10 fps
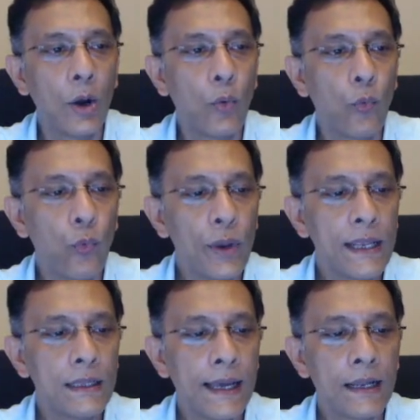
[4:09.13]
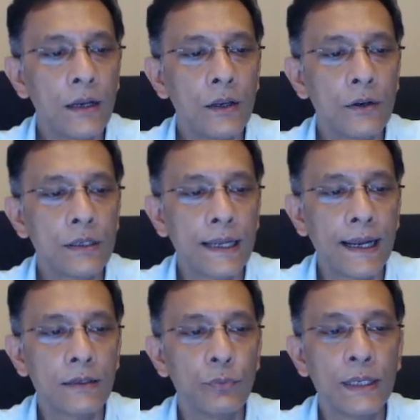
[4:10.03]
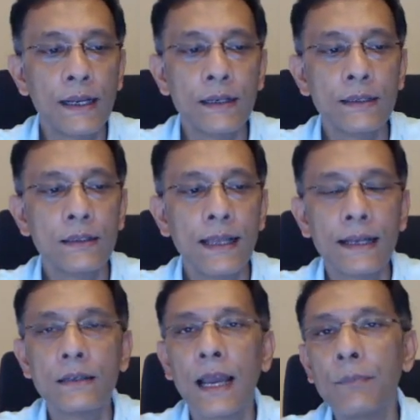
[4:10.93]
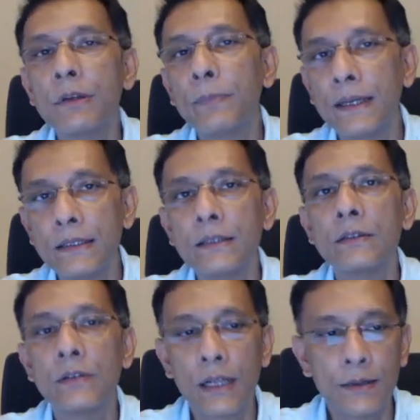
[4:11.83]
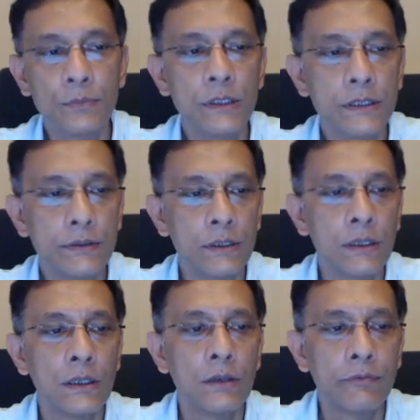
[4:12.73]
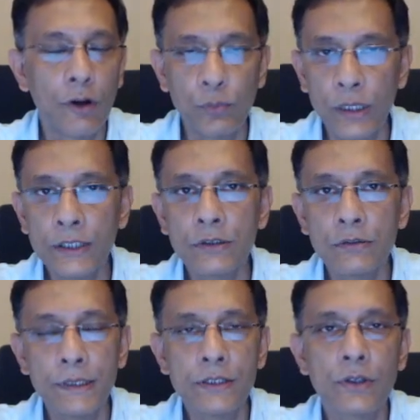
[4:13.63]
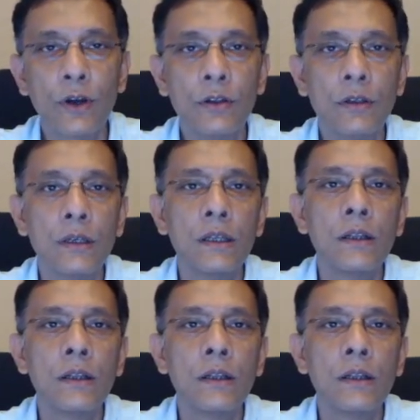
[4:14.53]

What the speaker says: We then looked at, we ended that time-dependent reliability formulation based on